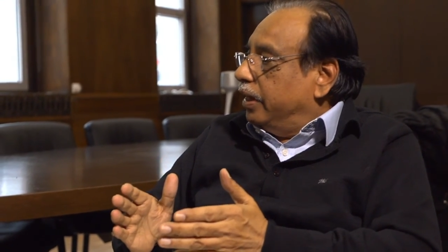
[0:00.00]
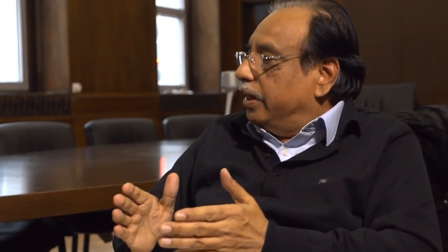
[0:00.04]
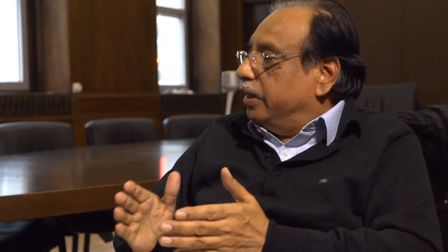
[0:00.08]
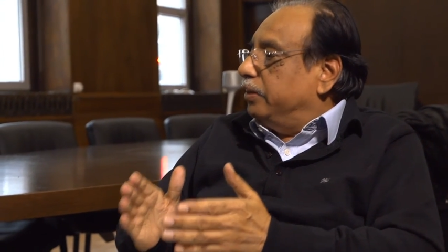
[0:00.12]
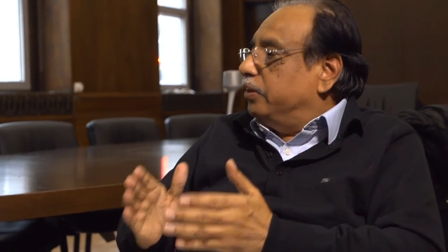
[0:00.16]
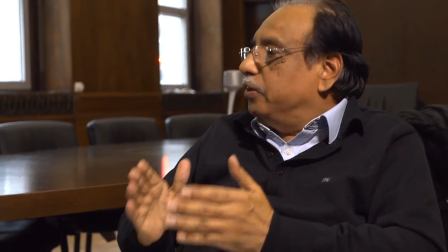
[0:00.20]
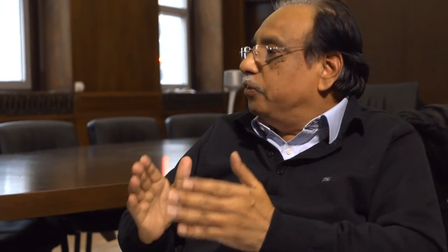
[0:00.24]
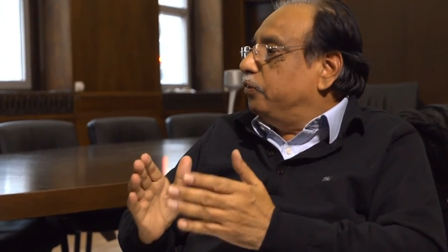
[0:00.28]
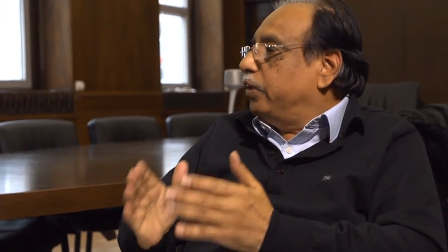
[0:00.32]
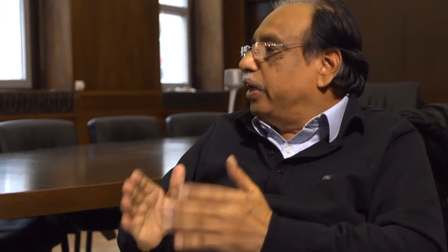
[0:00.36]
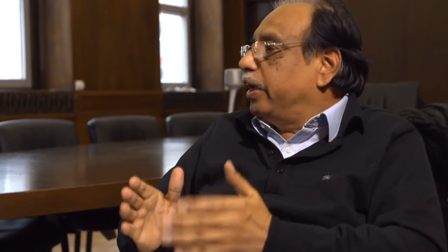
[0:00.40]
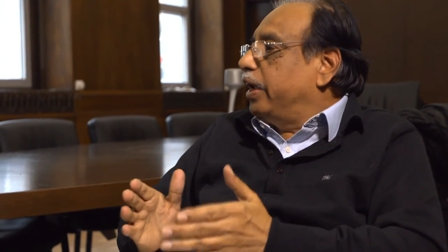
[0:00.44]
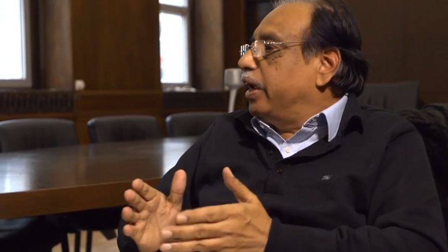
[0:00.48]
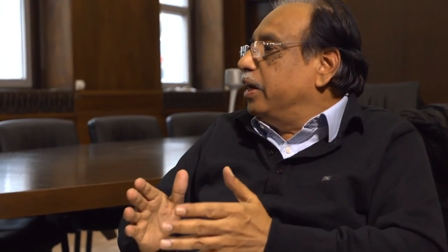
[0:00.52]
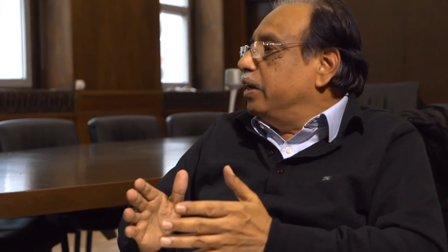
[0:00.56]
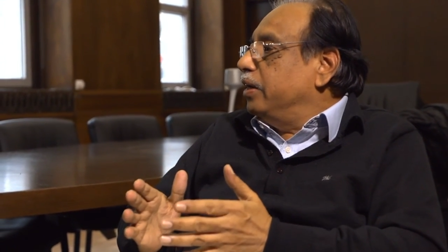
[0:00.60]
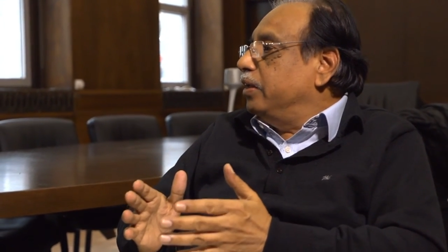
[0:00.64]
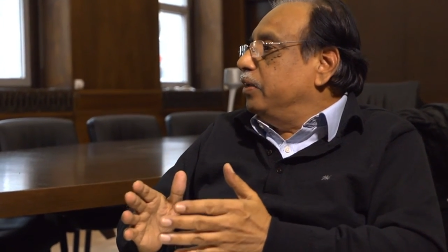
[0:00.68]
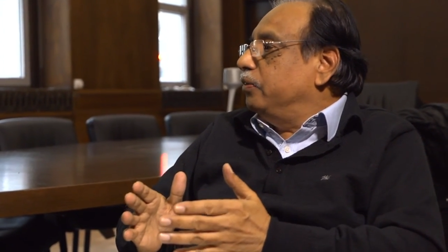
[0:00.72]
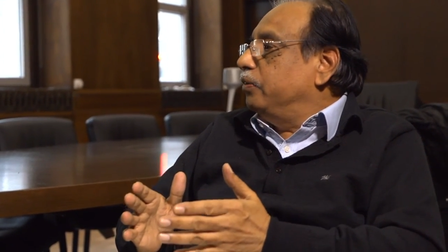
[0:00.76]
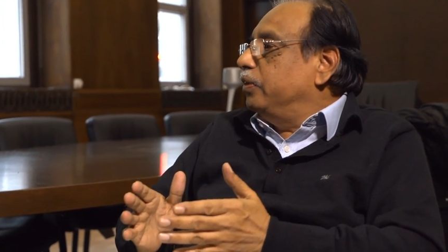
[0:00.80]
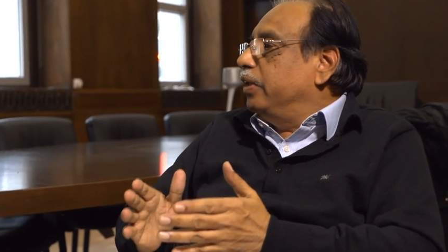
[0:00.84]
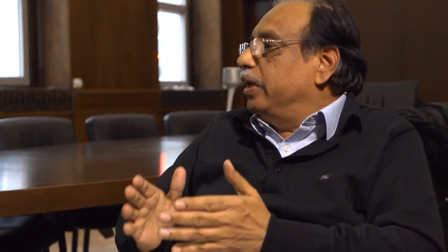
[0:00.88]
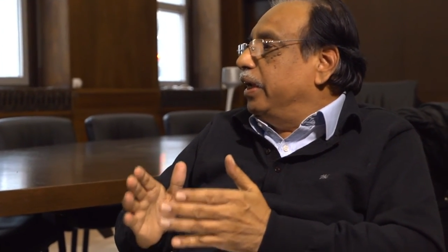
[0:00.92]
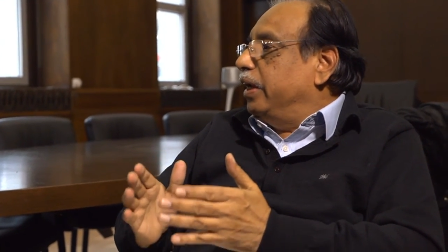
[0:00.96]
and the second
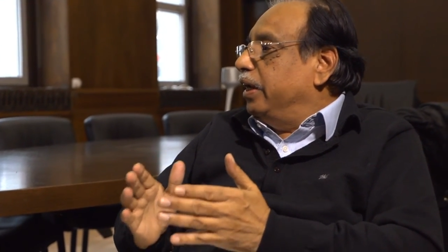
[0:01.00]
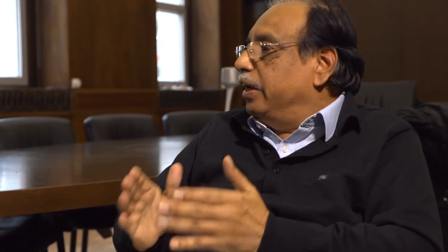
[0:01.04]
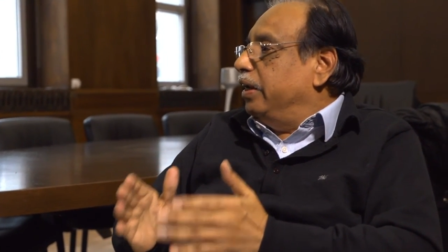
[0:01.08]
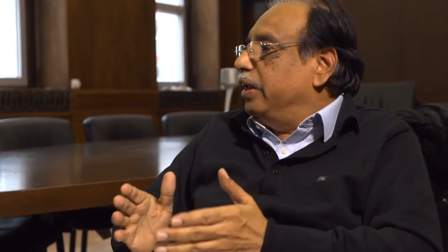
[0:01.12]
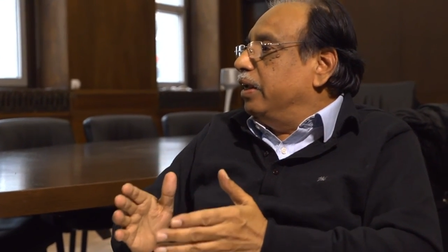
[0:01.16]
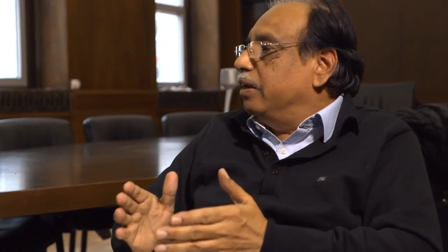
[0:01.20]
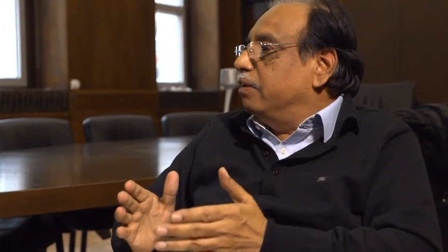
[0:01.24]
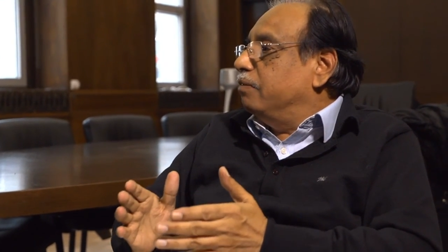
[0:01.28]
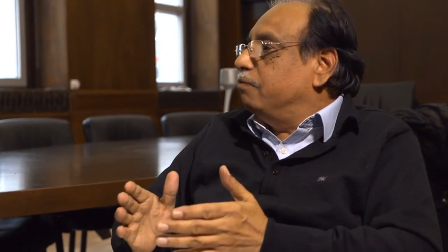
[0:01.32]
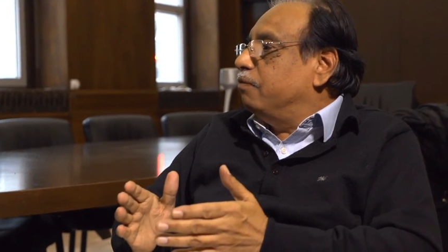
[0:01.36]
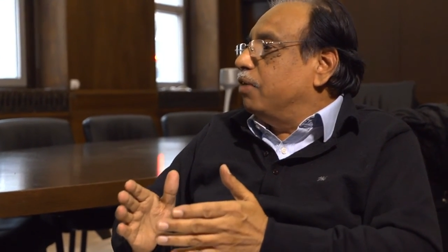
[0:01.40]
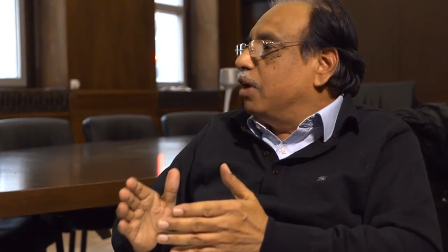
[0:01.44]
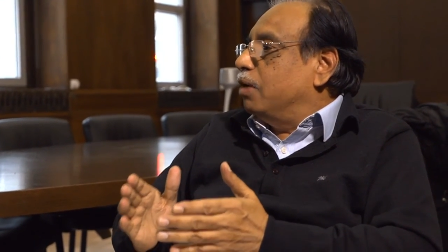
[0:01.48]
is the Indian